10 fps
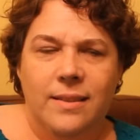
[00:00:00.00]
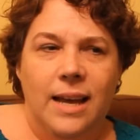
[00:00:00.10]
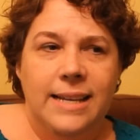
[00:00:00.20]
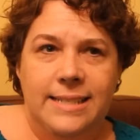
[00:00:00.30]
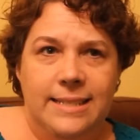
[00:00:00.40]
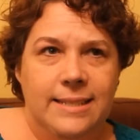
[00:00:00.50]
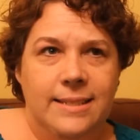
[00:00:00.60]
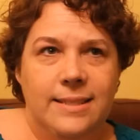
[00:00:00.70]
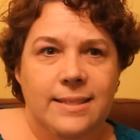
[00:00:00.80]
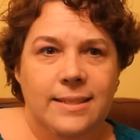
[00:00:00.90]

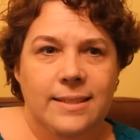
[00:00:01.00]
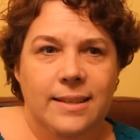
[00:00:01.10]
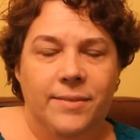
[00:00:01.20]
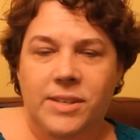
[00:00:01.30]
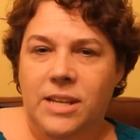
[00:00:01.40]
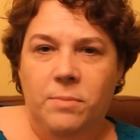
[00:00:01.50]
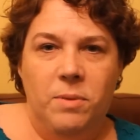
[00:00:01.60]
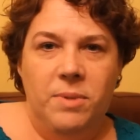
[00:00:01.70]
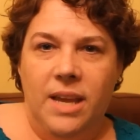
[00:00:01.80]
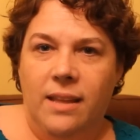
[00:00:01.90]
ISIS, every time
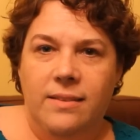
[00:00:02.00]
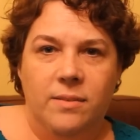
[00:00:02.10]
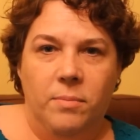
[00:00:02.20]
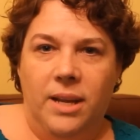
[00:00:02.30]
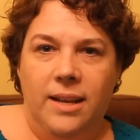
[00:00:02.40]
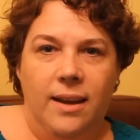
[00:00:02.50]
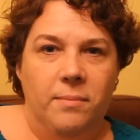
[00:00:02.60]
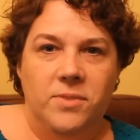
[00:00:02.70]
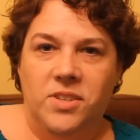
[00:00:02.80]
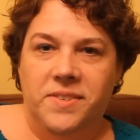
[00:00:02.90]
they behead somebody,
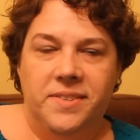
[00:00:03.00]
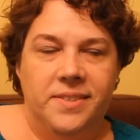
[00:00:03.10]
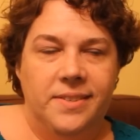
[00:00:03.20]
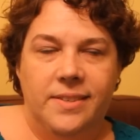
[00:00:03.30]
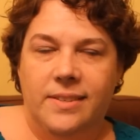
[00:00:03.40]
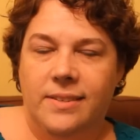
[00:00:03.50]
I'm just